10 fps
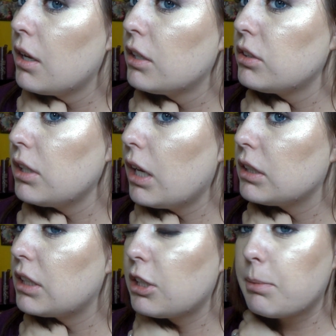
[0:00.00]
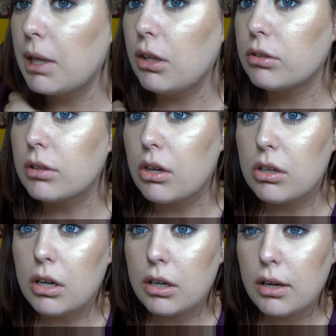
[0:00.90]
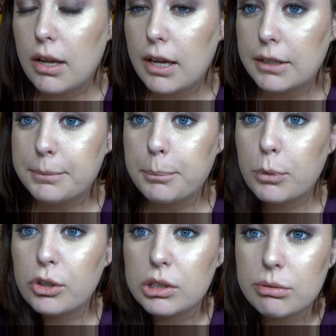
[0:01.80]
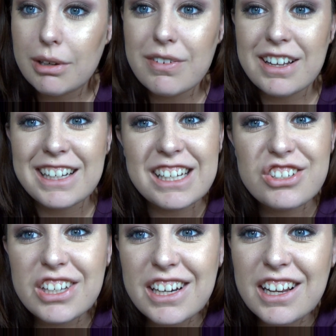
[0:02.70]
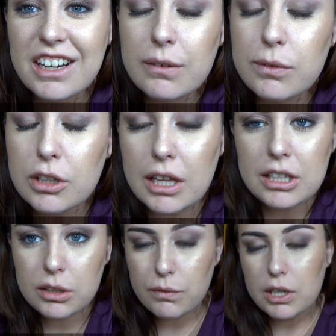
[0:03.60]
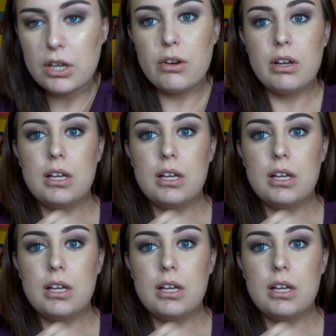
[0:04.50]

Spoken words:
So yes, that's my little thought on the Born This Way foundation. And if you like this video,